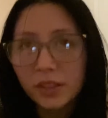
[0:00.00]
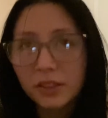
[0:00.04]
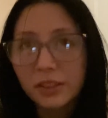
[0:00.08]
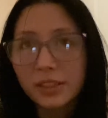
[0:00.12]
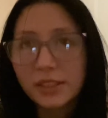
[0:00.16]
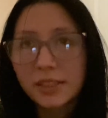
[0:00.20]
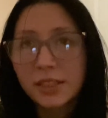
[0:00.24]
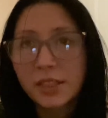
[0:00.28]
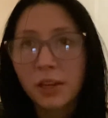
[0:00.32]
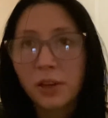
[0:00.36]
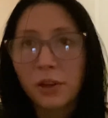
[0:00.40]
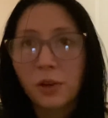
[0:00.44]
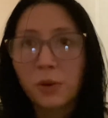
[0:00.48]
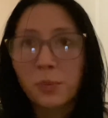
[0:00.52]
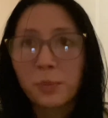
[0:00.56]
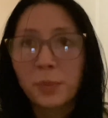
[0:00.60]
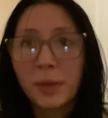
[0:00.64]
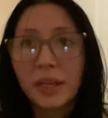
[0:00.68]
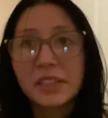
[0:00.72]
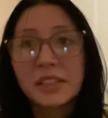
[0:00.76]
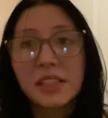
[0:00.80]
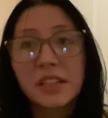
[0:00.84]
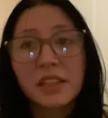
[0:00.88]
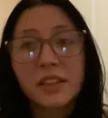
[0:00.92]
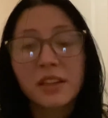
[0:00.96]
So
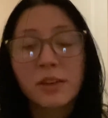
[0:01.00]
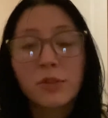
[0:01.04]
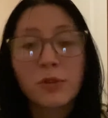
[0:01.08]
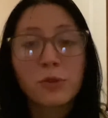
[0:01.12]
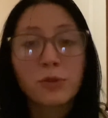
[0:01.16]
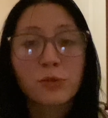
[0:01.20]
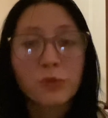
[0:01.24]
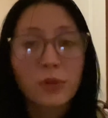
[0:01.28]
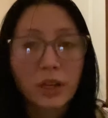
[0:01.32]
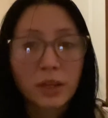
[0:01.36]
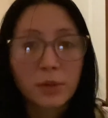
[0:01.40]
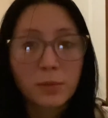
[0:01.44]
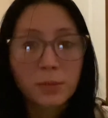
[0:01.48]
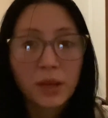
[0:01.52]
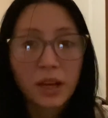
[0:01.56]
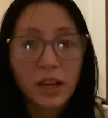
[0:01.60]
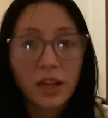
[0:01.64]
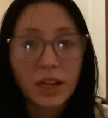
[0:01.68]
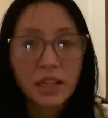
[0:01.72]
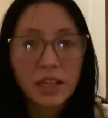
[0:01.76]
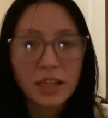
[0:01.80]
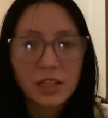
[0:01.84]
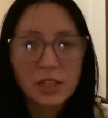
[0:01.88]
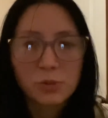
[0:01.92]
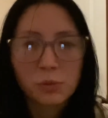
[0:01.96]
basically,
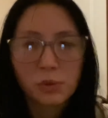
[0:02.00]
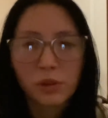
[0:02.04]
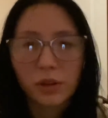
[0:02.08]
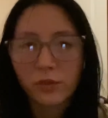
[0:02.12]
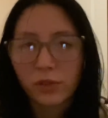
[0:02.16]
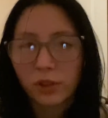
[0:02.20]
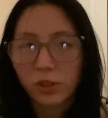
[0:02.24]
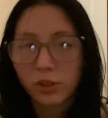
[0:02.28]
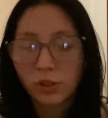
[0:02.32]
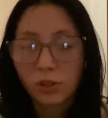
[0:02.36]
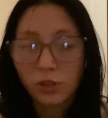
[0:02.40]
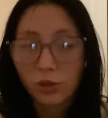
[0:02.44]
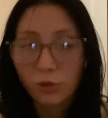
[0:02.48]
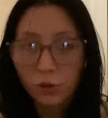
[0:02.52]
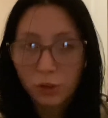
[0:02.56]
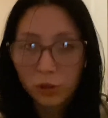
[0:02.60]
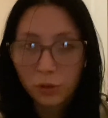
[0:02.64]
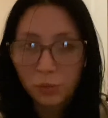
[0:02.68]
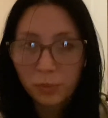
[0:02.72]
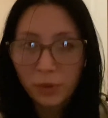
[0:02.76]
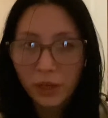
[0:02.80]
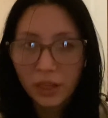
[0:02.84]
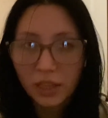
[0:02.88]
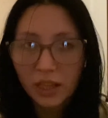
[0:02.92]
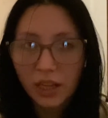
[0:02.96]
rufinamide is one of the newer
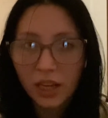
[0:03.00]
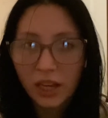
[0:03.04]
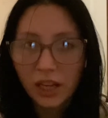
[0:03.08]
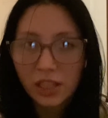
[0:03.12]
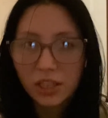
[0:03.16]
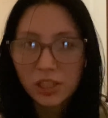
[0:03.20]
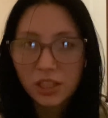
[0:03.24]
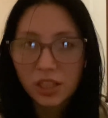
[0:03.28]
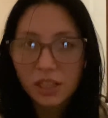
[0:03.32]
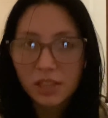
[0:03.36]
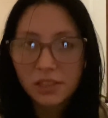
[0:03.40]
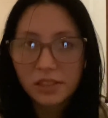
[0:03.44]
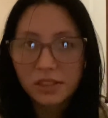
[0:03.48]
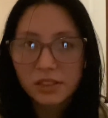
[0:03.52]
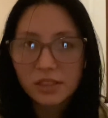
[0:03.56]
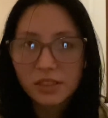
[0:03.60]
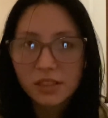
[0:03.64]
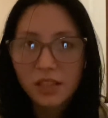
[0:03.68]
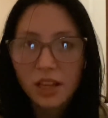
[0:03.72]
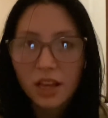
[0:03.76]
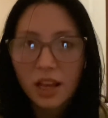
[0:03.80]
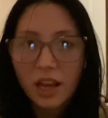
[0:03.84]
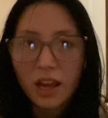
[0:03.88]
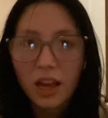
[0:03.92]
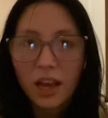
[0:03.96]
medications,
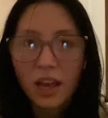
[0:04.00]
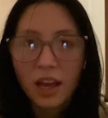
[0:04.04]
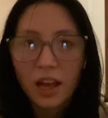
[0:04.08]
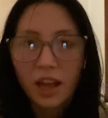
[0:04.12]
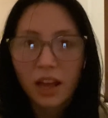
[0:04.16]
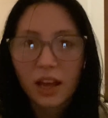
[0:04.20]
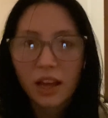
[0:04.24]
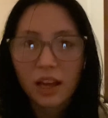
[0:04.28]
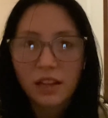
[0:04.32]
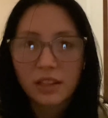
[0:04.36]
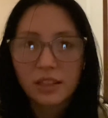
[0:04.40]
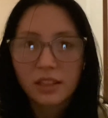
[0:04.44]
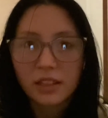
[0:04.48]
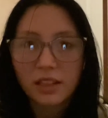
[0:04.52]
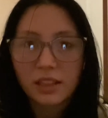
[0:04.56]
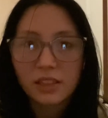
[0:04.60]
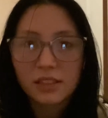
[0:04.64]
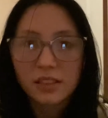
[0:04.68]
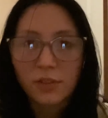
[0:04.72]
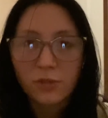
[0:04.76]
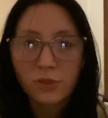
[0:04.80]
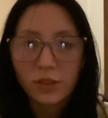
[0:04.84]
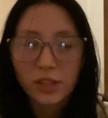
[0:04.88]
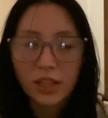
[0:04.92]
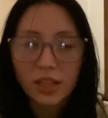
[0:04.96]
and its
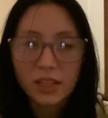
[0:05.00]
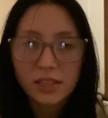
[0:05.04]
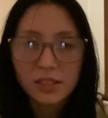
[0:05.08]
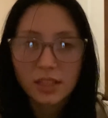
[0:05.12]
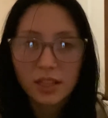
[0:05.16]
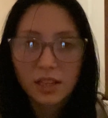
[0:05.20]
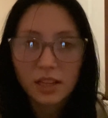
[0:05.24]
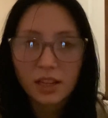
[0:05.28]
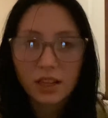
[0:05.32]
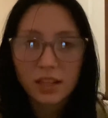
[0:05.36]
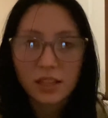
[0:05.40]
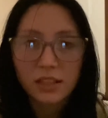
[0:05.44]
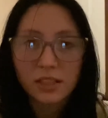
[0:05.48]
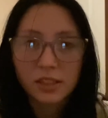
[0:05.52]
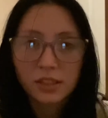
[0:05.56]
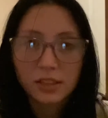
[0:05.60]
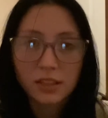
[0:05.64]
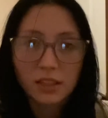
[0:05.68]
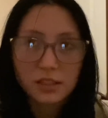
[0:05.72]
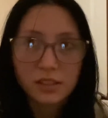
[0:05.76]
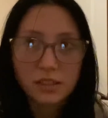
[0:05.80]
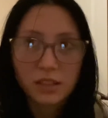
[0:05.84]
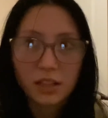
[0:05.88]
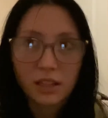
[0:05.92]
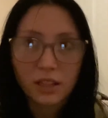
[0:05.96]
efficacy is
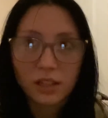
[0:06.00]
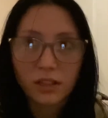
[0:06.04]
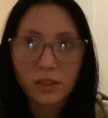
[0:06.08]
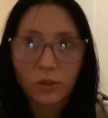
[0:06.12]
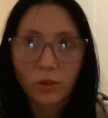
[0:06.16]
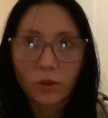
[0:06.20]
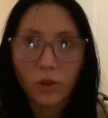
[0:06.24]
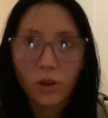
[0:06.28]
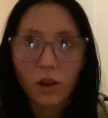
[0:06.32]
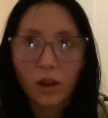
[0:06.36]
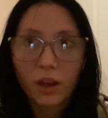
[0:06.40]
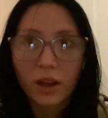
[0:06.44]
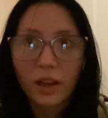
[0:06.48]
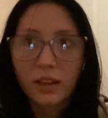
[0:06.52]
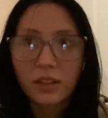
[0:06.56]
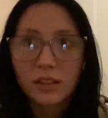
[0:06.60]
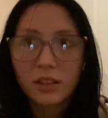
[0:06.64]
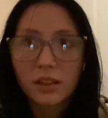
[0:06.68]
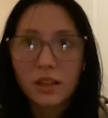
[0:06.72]
studied a lot.